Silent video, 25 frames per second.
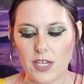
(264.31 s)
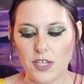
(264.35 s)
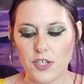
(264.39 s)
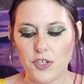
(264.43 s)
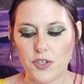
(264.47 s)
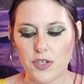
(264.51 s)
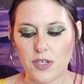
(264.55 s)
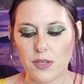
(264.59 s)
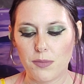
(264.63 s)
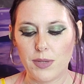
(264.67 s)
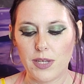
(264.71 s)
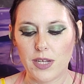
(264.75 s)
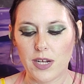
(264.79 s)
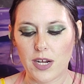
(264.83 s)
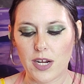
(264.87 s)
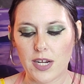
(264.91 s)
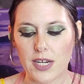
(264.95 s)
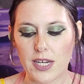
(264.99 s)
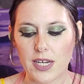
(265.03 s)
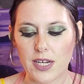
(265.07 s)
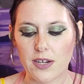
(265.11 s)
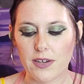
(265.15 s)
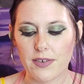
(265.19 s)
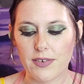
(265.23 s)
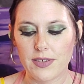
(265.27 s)
You could be
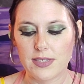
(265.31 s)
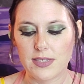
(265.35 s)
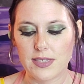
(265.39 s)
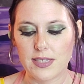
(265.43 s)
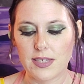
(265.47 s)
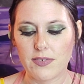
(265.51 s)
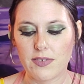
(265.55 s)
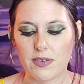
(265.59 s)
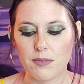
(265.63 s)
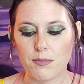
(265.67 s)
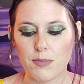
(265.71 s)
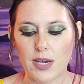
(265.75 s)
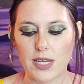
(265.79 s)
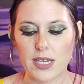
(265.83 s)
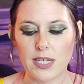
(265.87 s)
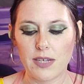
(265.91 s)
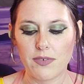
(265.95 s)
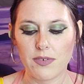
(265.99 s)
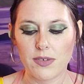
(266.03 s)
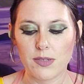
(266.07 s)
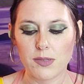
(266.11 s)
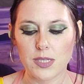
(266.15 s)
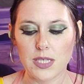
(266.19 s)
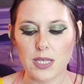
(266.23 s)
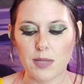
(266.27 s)
earning or receiving money
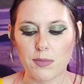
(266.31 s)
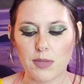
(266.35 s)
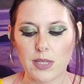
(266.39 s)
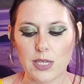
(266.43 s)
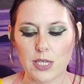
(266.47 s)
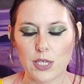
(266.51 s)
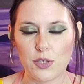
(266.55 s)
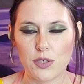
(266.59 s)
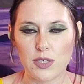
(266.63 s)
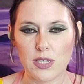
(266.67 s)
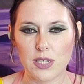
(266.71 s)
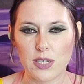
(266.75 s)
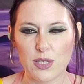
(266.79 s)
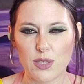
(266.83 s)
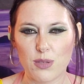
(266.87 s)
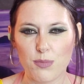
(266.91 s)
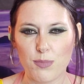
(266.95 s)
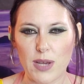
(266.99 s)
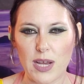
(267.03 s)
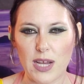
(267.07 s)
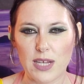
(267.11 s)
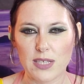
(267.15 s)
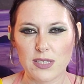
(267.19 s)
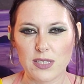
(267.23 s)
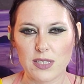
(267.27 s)
from something you did in the
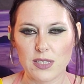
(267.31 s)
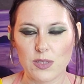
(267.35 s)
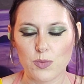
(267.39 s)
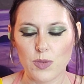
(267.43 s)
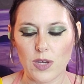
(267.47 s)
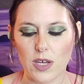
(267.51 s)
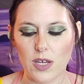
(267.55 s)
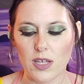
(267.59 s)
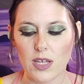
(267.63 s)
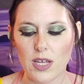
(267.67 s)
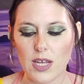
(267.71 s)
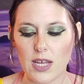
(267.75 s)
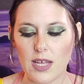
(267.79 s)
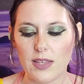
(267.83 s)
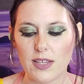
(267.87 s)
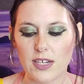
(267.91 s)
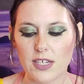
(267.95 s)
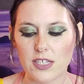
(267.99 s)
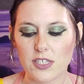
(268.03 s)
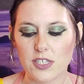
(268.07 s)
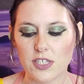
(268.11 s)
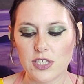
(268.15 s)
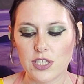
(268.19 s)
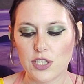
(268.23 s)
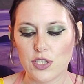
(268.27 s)
past as well.
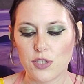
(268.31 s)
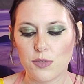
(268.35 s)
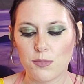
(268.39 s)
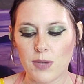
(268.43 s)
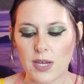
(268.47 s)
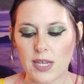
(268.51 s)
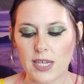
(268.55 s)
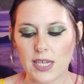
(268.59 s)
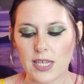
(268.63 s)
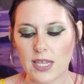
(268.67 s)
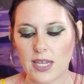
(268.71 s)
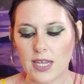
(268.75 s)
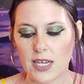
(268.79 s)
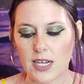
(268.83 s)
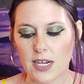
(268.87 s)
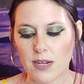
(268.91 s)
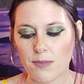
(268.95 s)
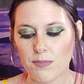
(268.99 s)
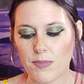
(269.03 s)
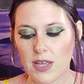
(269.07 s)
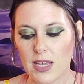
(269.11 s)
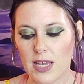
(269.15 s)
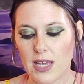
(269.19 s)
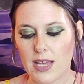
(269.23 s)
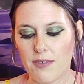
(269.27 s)
There's new money here.
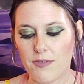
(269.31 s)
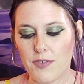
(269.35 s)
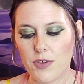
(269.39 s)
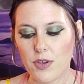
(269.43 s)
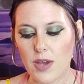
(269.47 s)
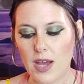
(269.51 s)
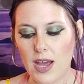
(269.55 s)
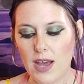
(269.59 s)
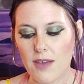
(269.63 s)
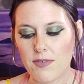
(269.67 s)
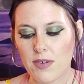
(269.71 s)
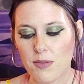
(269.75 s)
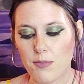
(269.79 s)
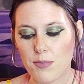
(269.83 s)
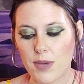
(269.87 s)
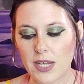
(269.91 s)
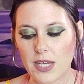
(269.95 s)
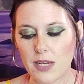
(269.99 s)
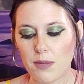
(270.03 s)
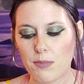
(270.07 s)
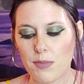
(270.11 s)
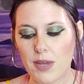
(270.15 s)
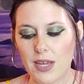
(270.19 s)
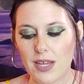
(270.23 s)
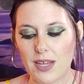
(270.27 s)
If you have a
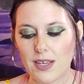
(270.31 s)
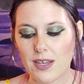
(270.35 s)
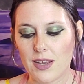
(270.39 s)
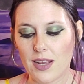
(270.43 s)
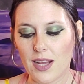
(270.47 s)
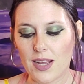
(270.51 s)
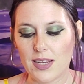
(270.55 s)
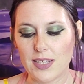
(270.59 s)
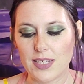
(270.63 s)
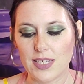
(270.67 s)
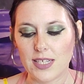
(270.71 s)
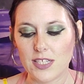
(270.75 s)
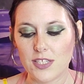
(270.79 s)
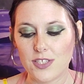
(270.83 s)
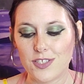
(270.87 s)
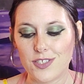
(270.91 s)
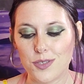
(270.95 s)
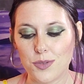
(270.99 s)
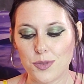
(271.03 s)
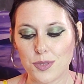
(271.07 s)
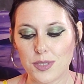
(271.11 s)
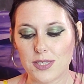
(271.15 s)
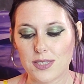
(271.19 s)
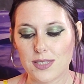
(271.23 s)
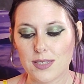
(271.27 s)
money-making idea,
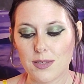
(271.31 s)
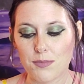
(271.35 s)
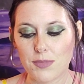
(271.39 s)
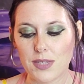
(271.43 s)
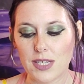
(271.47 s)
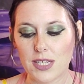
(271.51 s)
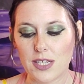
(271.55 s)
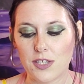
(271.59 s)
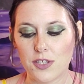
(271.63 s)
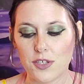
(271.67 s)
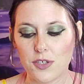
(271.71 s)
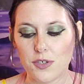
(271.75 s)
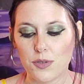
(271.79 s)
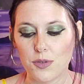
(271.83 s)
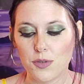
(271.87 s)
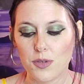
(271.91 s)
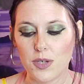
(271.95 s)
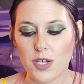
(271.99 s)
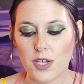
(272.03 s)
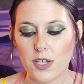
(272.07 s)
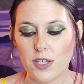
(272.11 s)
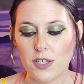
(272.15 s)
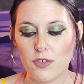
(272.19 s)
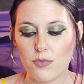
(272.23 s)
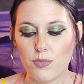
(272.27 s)
do it. Something new
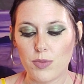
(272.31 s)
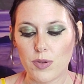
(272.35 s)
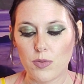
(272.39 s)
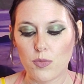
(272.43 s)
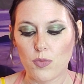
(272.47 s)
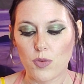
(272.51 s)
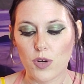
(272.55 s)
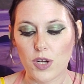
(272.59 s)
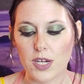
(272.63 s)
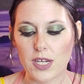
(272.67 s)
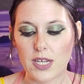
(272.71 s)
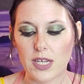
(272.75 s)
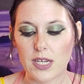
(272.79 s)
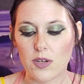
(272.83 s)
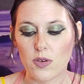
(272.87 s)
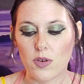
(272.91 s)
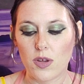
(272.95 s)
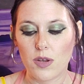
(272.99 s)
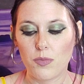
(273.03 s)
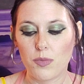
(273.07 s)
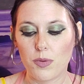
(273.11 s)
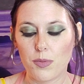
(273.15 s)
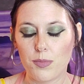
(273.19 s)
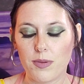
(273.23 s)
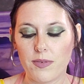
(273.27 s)
you've been working
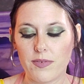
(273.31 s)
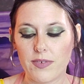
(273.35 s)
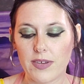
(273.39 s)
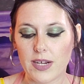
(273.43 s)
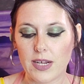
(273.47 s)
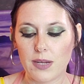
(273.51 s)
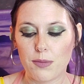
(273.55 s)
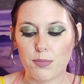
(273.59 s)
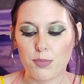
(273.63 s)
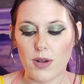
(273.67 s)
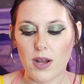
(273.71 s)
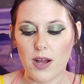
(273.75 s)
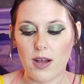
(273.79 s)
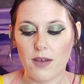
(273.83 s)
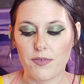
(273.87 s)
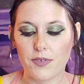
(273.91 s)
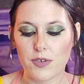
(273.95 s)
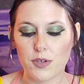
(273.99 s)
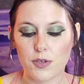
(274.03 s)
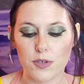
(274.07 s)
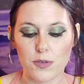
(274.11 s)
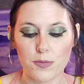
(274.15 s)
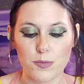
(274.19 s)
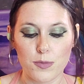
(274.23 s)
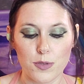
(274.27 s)
on would be very
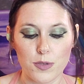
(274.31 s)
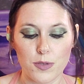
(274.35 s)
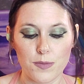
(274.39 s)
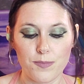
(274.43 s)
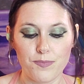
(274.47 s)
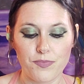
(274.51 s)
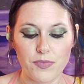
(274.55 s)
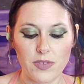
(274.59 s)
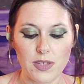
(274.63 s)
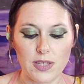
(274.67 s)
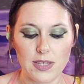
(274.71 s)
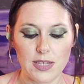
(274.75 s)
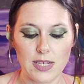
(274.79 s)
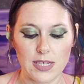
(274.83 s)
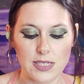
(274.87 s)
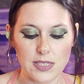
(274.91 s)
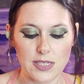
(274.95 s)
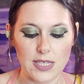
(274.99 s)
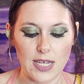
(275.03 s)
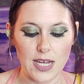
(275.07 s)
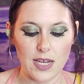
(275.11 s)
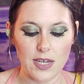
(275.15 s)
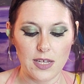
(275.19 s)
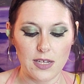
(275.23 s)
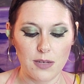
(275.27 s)
profitable. That's
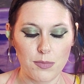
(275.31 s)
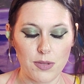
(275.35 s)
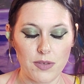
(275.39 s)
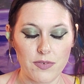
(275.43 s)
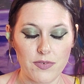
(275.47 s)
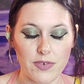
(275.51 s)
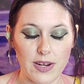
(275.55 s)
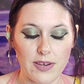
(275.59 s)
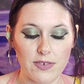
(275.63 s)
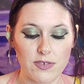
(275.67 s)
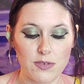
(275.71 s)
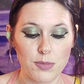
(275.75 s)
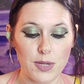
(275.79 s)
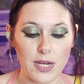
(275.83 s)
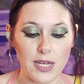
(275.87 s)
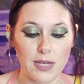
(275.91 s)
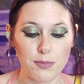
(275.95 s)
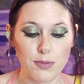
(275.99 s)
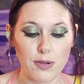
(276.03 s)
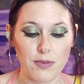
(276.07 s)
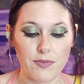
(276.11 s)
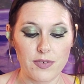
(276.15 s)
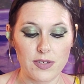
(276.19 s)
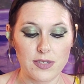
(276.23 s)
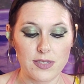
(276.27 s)
not going to be for everybody,
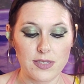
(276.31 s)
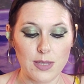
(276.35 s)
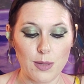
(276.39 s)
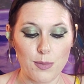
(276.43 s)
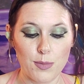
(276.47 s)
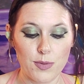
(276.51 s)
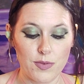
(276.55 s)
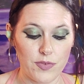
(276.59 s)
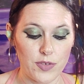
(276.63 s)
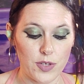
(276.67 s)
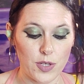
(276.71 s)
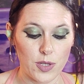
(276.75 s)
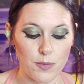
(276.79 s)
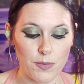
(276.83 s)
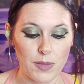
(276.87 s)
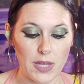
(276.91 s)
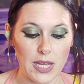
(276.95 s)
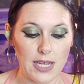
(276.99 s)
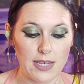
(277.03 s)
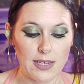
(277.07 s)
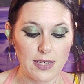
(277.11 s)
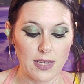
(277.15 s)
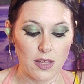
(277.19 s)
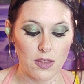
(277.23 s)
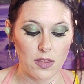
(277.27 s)
but for some of you.
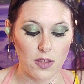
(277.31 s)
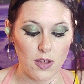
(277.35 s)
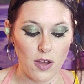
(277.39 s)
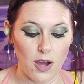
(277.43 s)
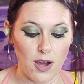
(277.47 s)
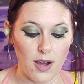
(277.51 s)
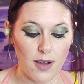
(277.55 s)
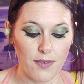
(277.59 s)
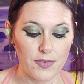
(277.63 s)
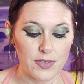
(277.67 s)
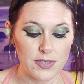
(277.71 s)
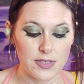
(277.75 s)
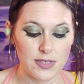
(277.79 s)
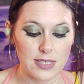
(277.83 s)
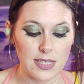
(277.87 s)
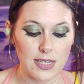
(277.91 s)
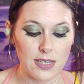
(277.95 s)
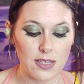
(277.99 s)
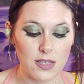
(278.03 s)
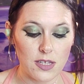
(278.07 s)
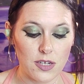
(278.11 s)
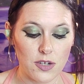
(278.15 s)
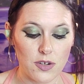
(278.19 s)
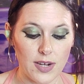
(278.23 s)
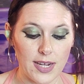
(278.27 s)
Now, the office. Think
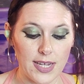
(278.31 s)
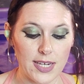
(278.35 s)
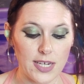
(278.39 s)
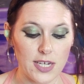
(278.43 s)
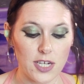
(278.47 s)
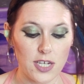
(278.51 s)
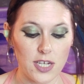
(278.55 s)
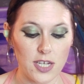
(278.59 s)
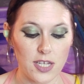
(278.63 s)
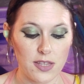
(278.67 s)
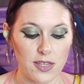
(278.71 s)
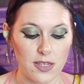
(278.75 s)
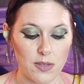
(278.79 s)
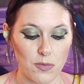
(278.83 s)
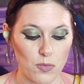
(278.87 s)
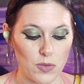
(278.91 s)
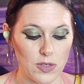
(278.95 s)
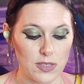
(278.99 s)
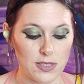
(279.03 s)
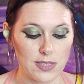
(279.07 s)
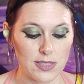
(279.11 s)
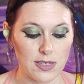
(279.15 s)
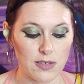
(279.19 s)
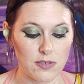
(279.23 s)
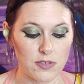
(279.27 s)
of the greater good than
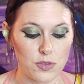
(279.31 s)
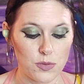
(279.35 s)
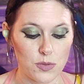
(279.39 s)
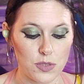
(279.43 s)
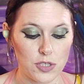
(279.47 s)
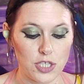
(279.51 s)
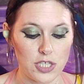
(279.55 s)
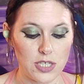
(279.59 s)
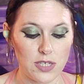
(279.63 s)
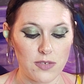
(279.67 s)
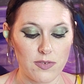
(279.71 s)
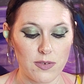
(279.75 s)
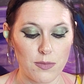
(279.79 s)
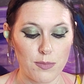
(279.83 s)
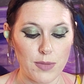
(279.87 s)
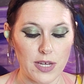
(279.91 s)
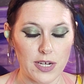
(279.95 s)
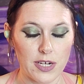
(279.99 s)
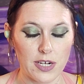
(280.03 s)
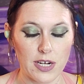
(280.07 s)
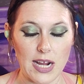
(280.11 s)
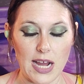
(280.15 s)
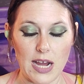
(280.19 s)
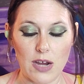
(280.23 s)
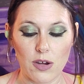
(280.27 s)
oneself to achieve a
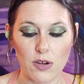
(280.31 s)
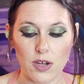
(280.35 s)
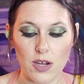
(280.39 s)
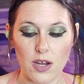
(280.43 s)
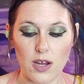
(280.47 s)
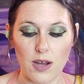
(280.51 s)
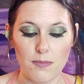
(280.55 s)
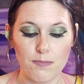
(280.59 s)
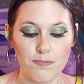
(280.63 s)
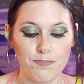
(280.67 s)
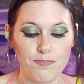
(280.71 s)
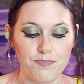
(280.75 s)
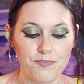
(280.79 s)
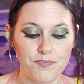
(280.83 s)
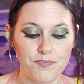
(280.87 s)
better outcome.